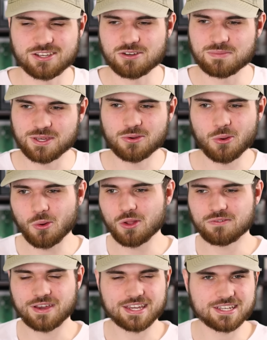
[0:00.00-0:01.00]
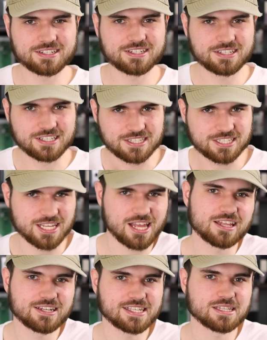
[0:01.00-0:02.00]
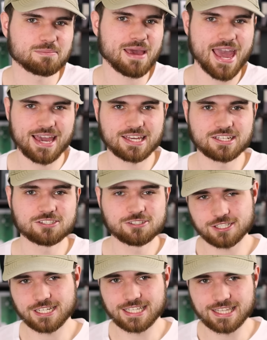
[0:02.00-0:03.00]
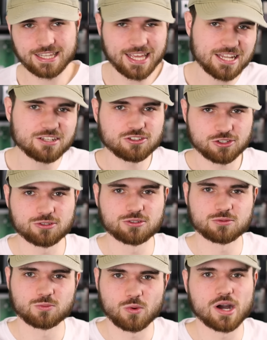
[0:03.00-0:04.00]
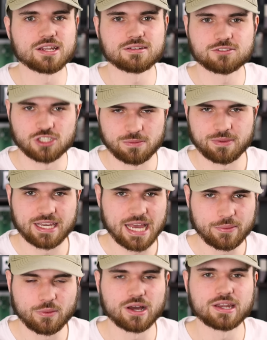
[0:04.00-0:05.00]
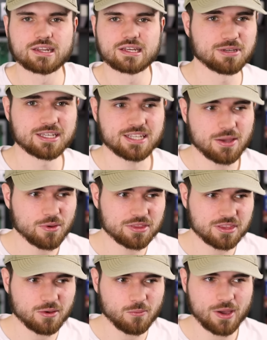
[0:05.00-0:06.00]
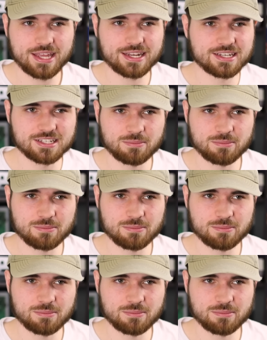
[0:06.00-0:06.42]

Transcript: So it would be cool if I could consolidate the package and then choose what shipping I want, because I want the weight and